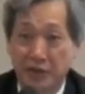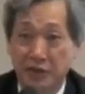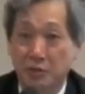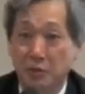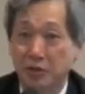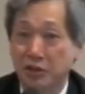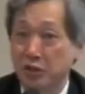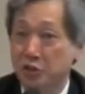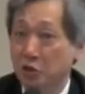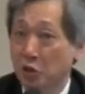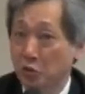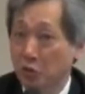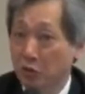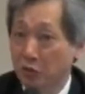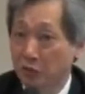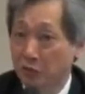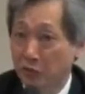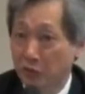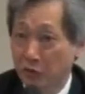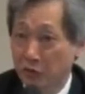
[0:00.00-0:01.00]
This was a
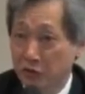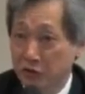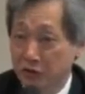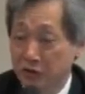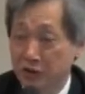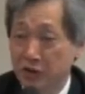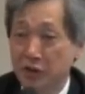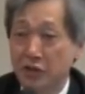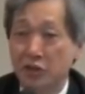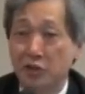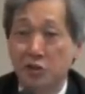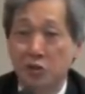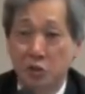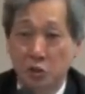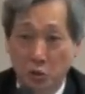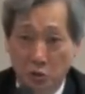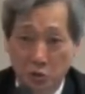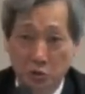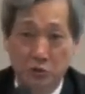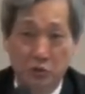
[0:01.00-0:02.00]
show of force,
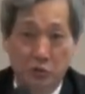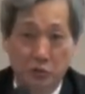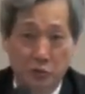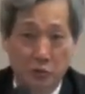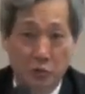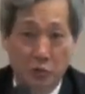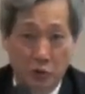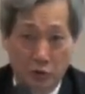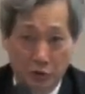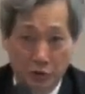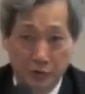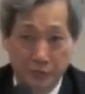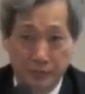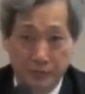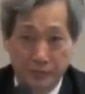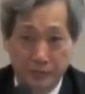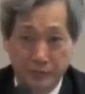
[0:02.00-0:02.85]
short of war.